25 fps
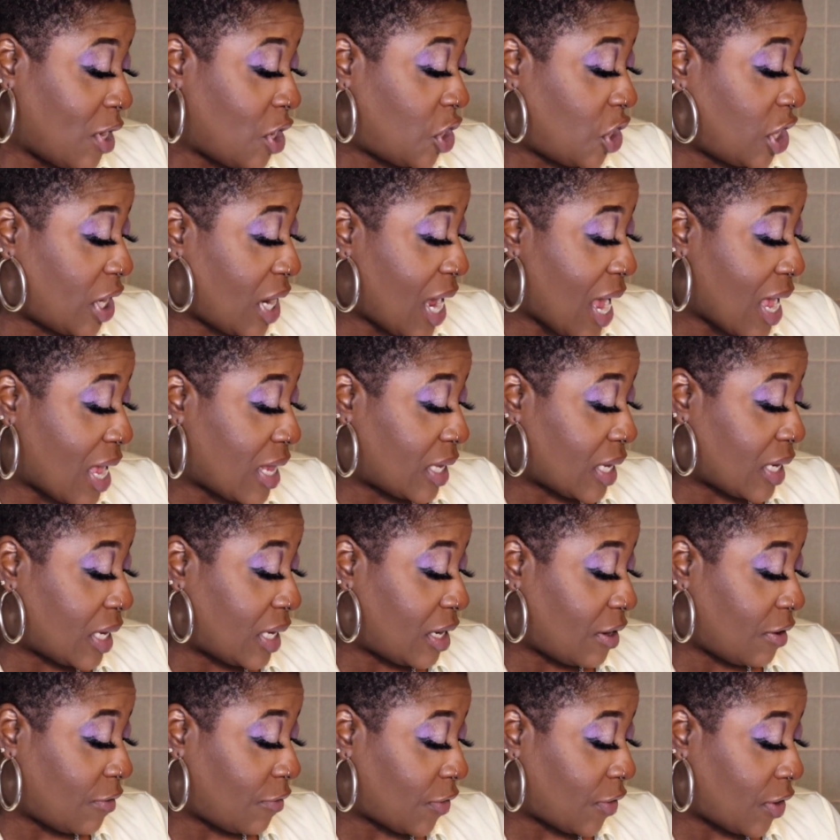she has a
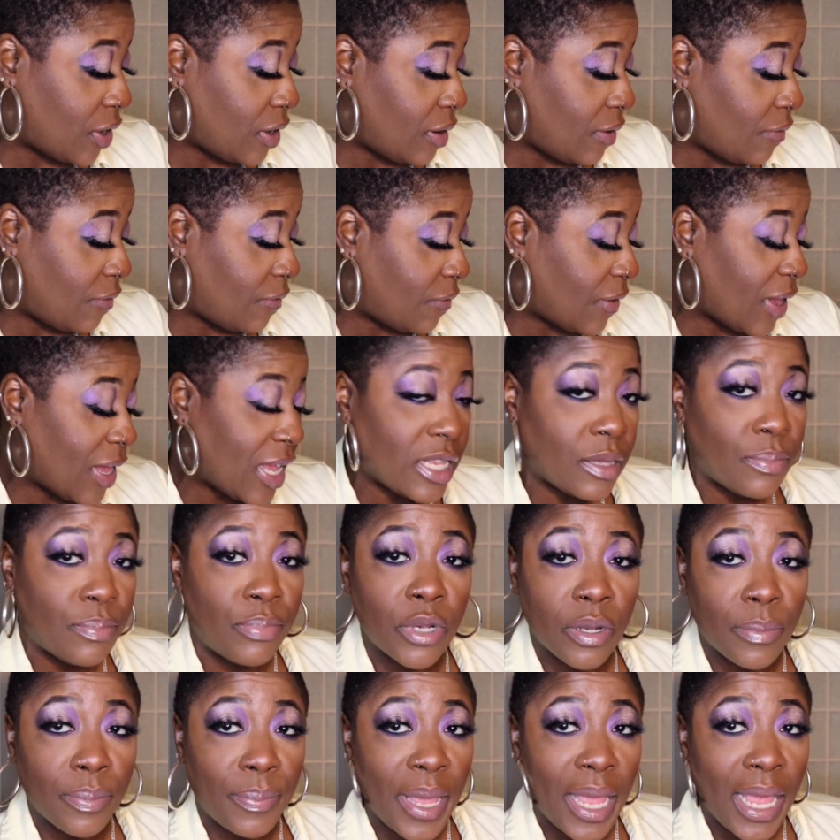different
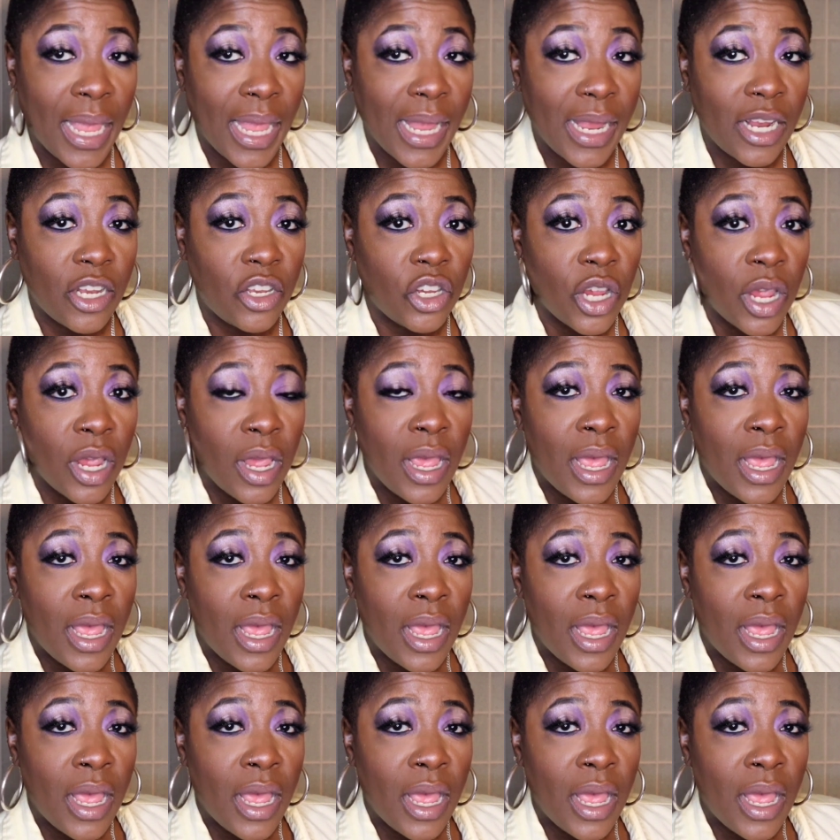Facebook page